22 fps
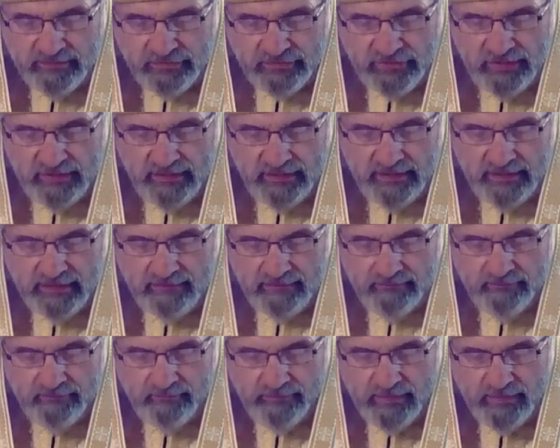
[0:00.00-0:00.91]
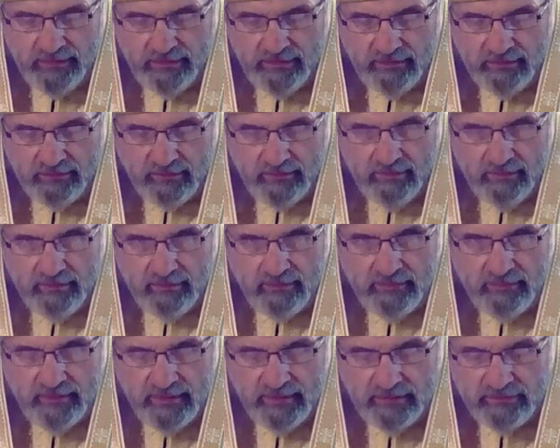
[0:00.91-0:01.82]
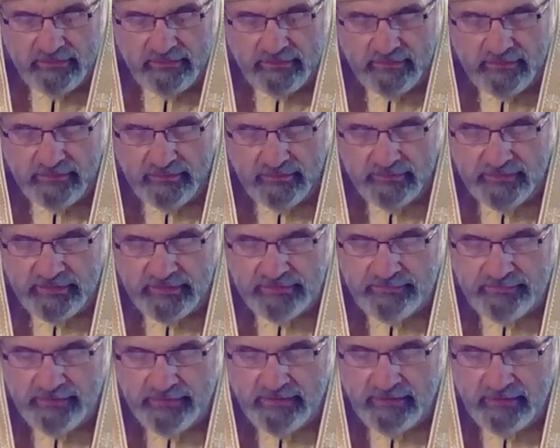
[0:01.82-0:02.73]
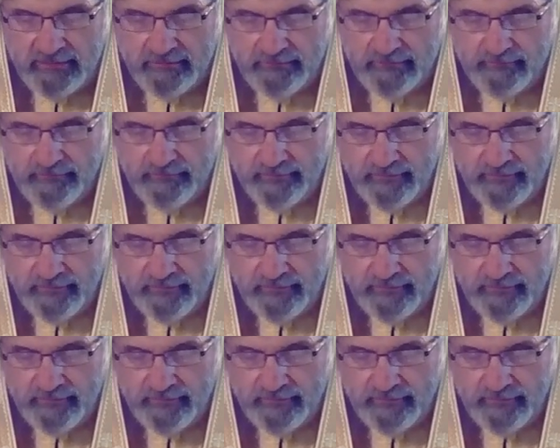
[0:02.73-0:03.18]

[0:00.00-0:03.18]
sealing him or her into the Holy Spirit.